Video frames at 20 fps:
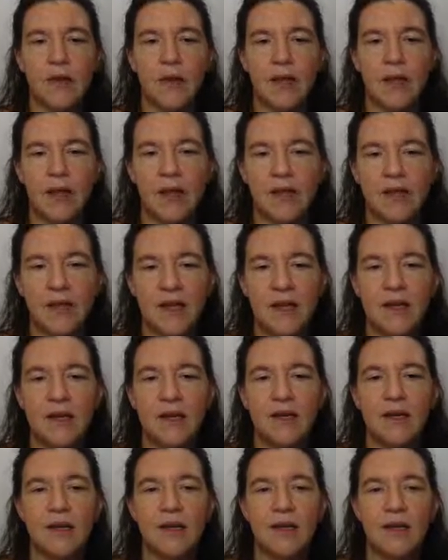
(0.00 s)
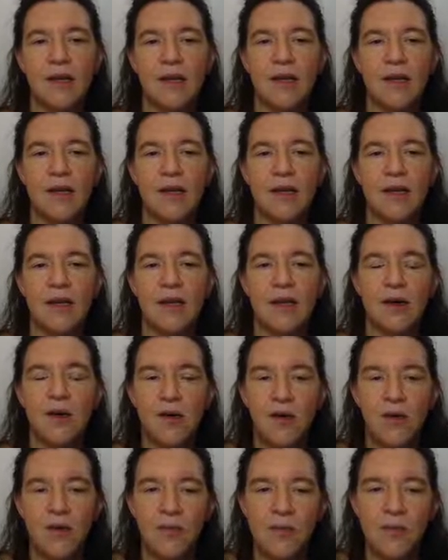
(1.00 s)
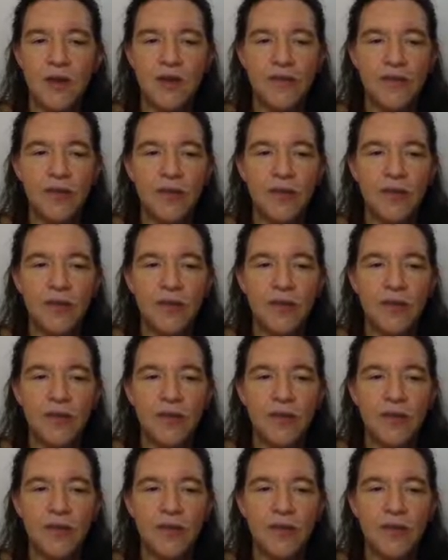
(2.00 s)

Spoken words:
And then if